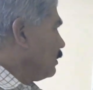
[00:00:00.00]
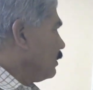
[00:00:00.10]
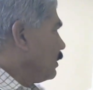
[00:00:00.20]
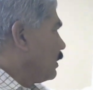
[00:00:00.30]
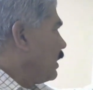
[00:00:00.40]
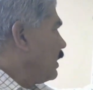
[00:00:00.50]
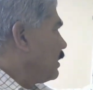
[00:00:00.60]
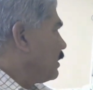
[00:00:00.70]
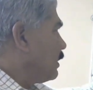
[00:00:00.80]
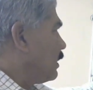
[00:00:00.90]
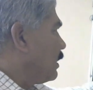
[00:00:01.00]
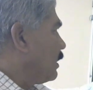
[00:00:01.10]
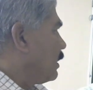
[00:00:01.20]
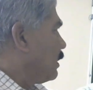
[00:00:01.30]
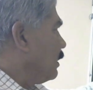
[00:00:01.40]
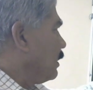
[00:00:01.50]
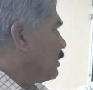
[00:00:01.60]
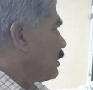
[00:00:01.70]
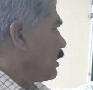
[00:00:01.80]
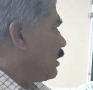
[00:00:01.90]
K's, it is
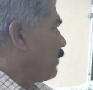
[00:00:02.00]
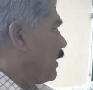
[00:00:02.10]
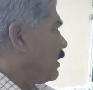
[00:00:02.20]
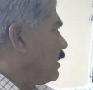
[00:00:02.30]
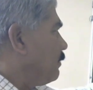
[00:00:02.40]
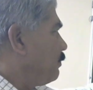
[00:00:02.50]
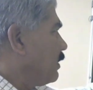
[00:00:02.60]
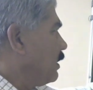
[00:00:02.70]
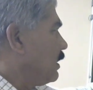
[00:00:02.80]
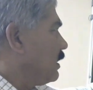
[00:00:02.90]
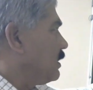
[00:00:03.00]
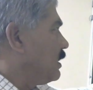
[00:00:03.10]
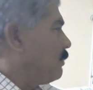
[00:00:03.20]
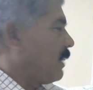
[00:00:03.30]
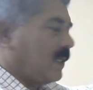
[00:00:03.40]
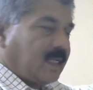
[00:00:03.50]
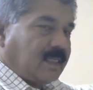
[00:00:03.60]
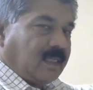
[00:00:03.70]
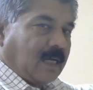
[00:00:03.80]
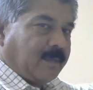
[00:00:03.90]
circuit factor, it is
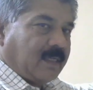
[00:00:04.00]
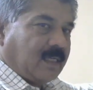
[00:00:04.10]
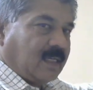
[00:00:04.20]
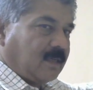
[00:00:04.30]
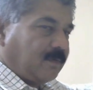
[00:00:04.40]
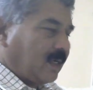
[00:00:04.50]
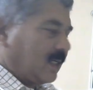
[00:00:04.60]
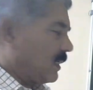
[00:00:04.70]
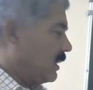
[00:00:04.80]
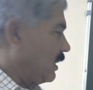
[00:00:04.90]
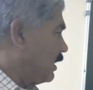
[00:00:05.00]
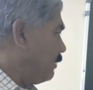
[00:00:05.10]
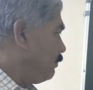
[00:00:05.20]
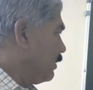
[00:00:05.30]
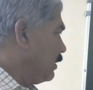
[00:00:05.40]
demagnetizing armature reaction factor KDM,